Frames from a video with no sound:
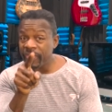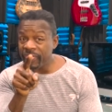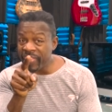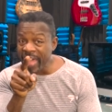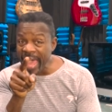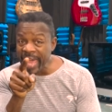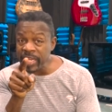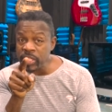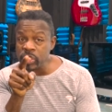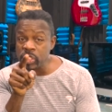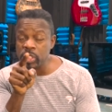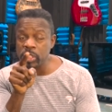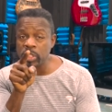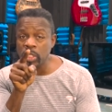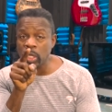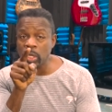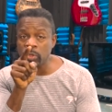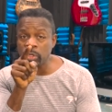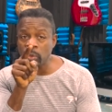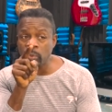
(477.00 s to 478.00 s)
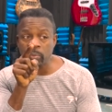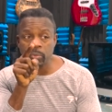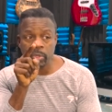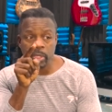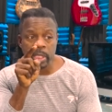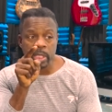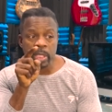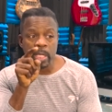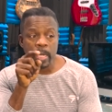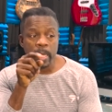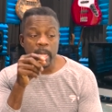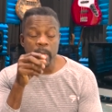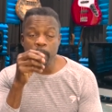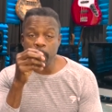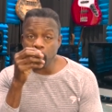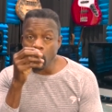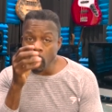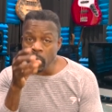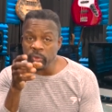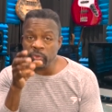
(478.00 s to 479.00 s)
that is the, the, the, the
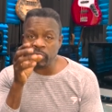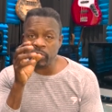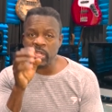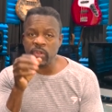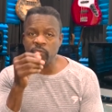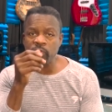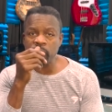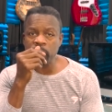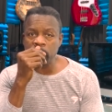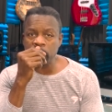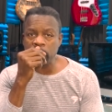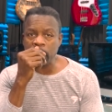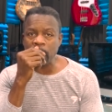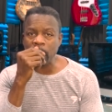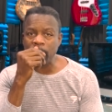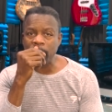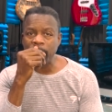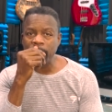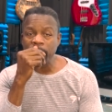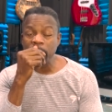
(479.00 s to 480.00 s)
important thing for you to know.